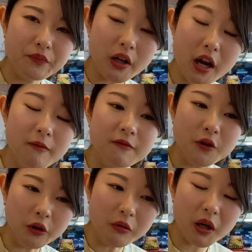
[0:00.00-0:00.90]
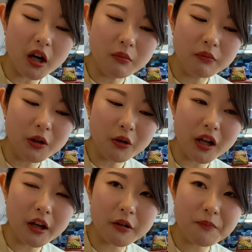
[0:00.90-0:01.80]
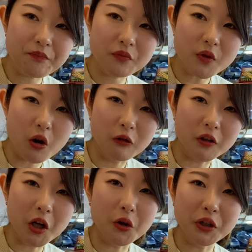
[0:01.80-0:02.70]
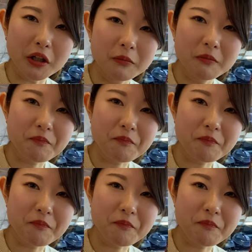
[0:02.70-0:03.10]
I am full, but I'm not like overloaded.